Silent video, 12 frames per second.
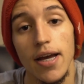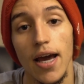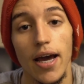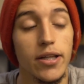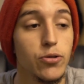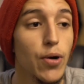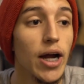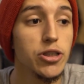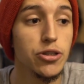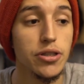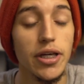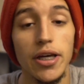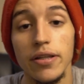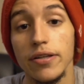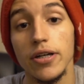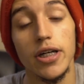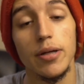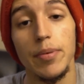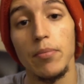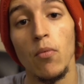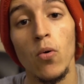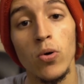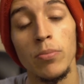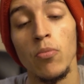And gradually, there are going to be
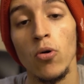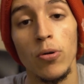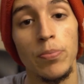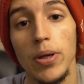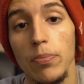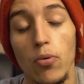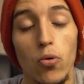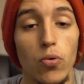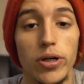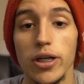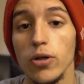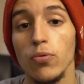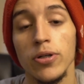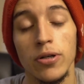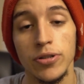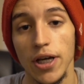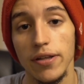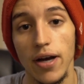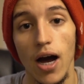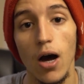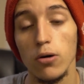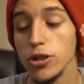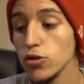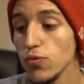more and more people who are going to want Arteta
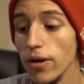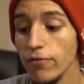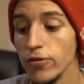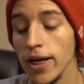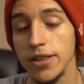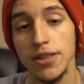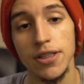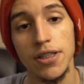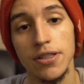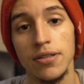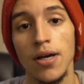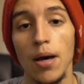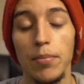out. Just wait for next season.